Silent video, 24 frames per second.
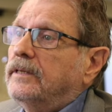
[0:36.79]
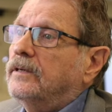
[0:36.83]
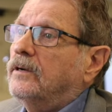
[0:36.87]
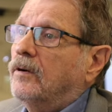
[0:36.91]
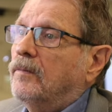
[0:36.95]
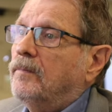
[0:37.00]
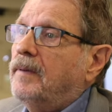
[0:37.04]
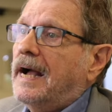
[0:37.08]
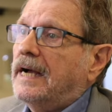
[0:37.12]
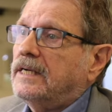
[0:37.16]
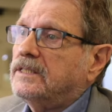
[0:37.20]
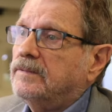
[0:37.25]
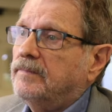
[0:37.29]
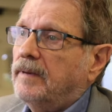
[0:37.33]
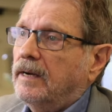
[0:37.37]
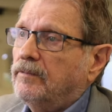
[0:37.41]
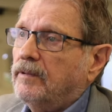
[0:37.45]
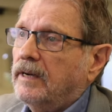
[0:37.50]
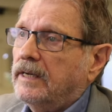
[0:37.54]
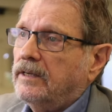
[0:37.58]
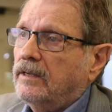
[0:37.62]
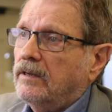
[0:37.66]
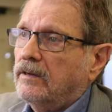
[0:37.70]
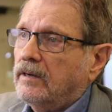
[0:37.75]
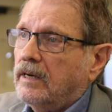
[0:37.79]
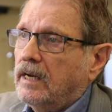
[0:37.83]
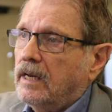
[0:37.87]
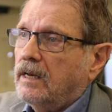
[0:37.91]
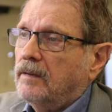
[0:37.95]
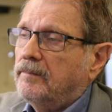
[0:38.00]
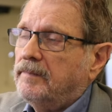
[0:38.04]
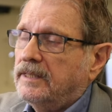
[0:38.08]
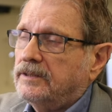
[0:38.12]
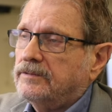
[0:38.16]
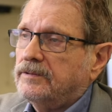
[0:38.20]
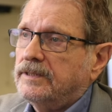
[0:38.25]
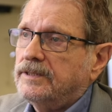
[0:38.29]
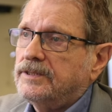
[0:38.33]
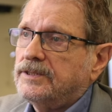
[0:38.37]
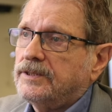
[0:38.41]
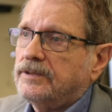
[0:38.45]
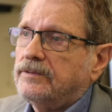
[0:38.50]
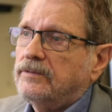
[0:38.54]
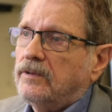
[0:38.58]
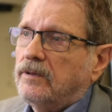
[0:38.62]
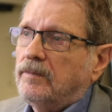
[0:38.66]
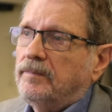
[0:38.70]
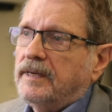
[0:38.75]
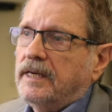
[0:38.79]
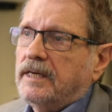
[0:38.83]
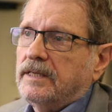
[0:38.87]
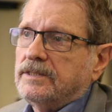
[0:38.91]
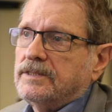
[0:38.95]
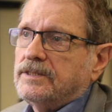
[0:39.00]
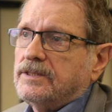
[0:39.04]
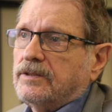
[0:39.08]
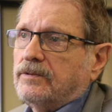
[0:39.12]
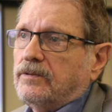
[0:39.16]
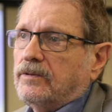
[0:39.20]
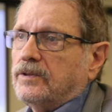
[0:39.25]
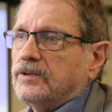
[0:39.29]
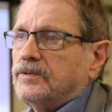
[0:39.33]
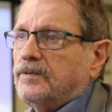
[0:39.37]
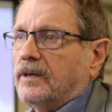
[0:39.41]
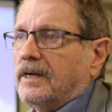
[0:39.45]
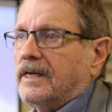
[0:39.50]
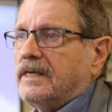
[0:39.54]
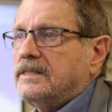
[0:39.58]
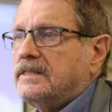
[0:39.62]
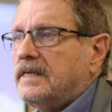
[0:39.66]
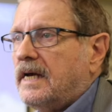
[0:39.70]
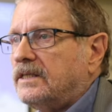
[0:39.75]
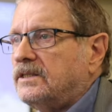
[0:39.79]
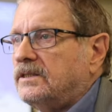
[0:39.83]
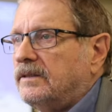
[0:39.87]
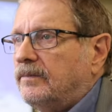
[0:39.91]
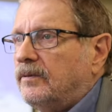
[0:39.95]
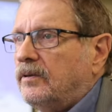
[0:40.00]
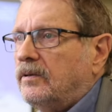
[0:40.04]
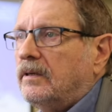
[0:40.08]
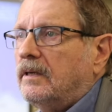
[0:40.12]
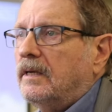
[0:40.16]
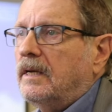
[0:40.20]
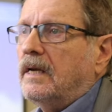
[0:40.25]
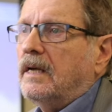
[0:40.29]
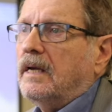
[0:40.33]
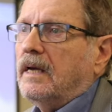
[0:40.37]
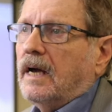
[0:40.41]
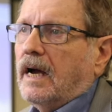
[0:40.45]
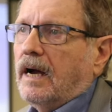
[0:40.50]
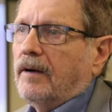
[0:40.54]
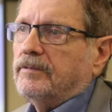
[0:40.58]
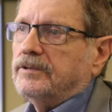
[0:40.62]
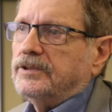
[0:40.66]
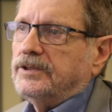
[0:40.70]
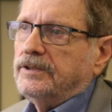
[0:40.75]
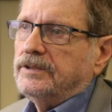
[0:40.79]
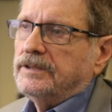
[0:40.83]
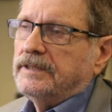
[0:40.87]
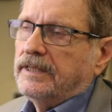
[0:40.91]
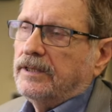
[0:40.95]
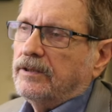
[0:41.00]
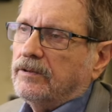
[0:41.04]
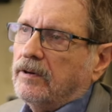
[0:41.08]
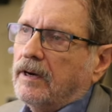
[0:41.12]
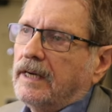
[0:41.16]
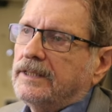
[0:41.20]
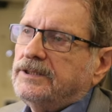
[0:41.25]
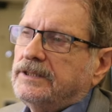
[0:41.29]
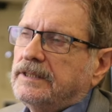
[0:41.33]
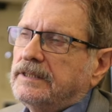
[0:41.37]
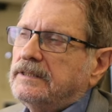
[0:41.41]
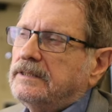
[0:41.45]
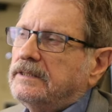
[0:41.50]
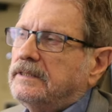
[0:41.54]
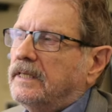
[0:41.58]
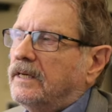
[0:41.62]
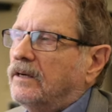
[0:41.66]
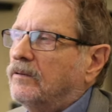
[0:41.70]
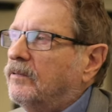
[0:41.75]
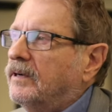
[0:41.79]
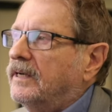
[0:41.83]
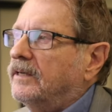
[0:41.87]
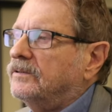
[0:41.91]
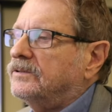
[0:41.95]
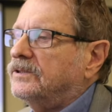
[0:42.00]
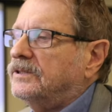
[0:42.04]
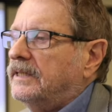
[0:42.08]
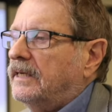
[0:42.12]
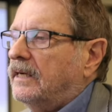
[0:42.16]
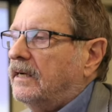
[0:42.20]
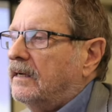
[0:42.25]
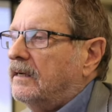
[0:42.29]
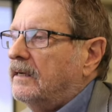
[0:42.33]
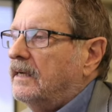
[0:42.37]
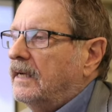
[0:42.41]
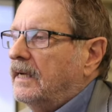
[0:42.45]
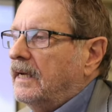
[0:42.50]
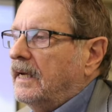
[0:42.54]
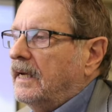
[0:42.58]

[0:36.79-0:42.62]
to go back to my regular elementary school because schools weren't accessible. I was using crutches and a wheelchair.